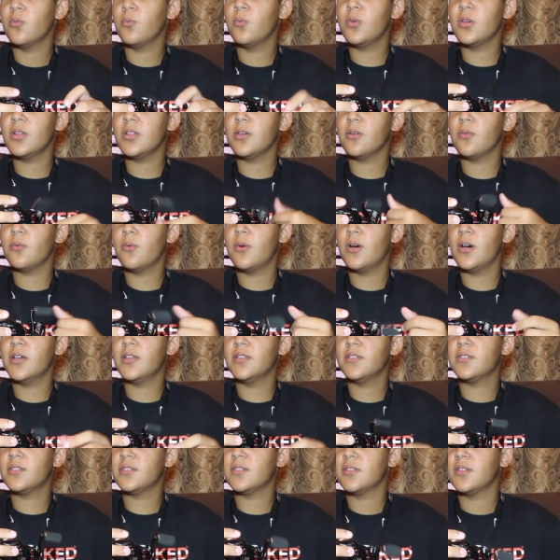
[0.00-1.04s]
reel it
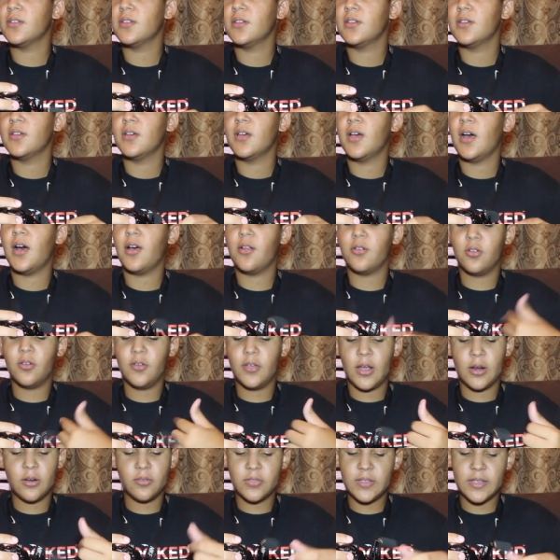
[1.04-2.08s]
was. I don't know.
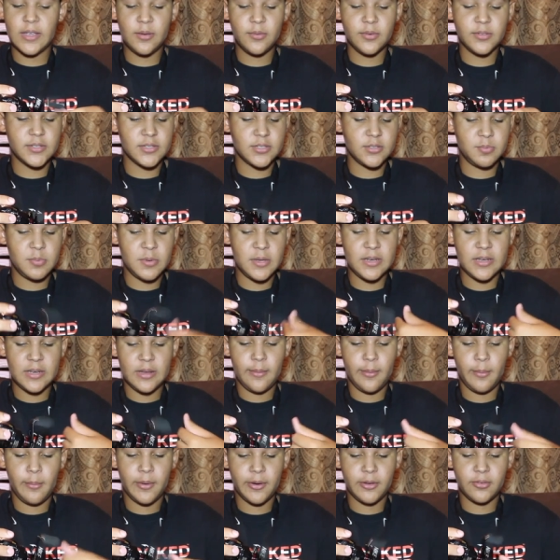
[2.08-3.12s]
I don't think it was a speed
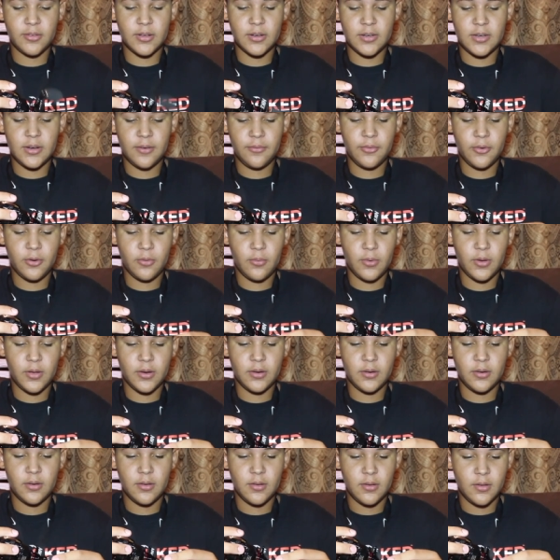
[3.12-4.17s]
demon, but it was a different
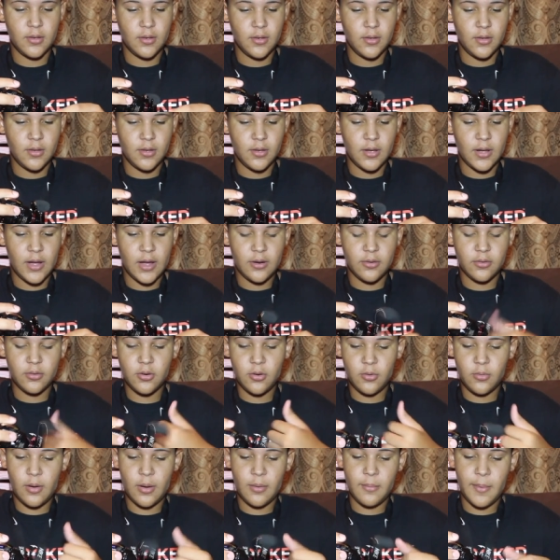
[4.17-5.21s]
one. I don't
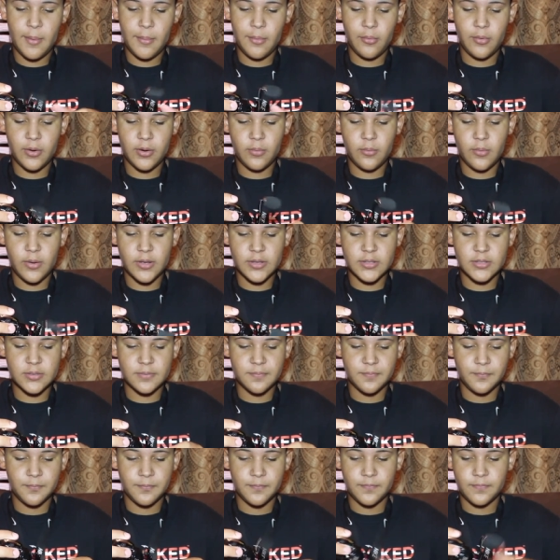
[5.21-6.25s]
know. I don't remember what it was.
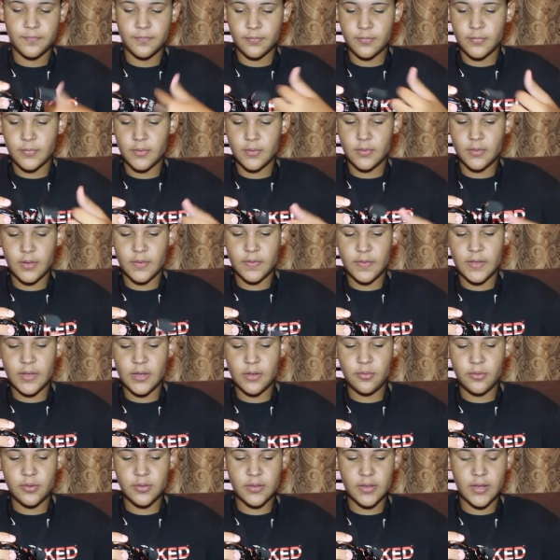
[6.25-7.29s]
I
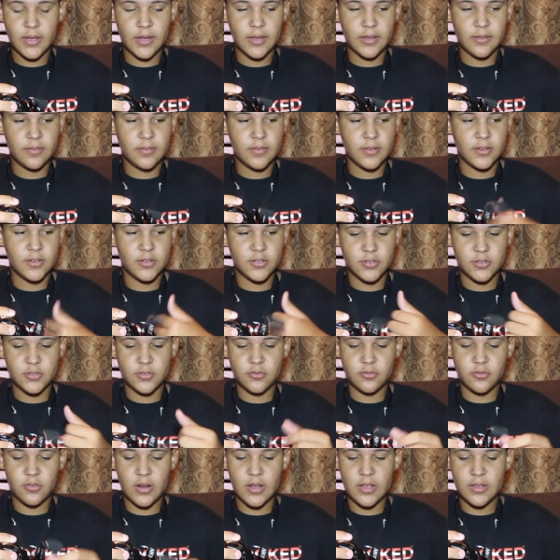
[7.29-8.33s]
think it was like the
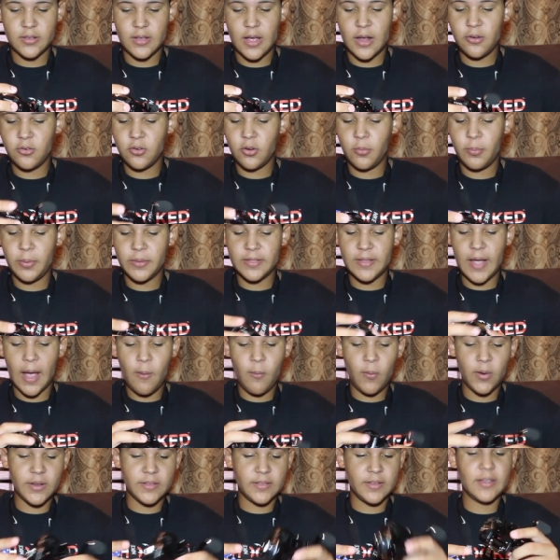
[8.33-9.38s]
straights. I don't know, but I
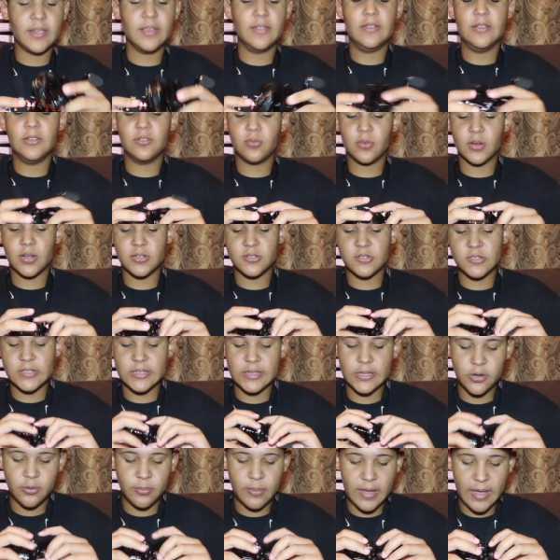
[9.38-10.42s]
wanted to get this one because it was
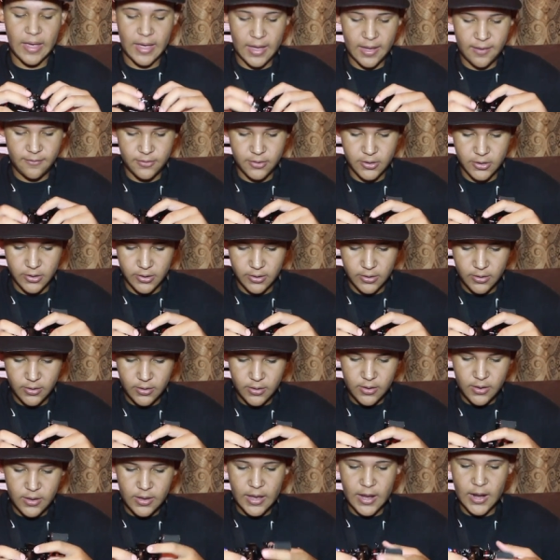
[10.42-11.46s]
a little bit heavier,
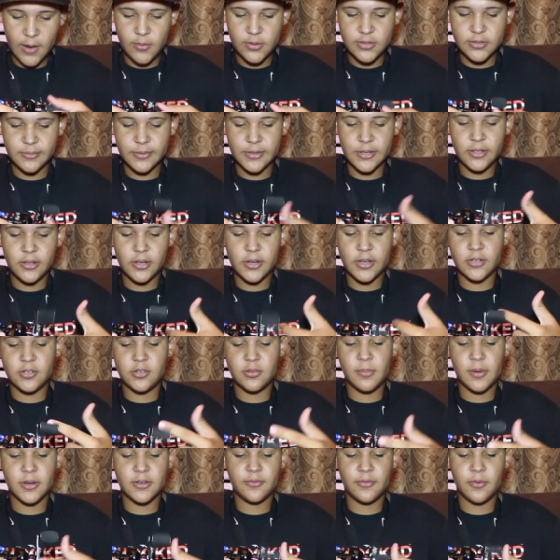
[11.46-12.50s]
and I wasn't really looking
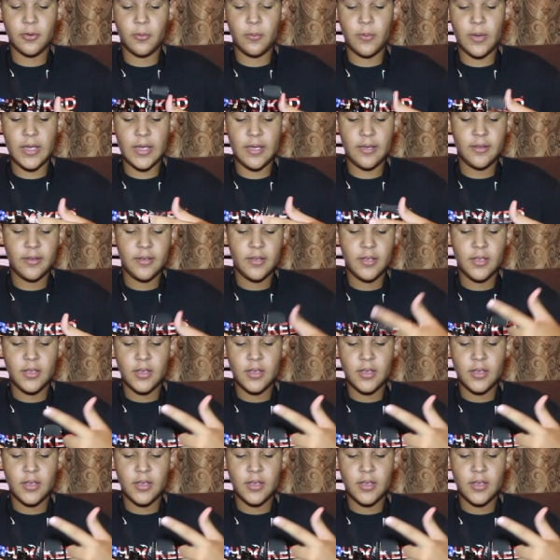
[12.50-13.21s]
too much for weight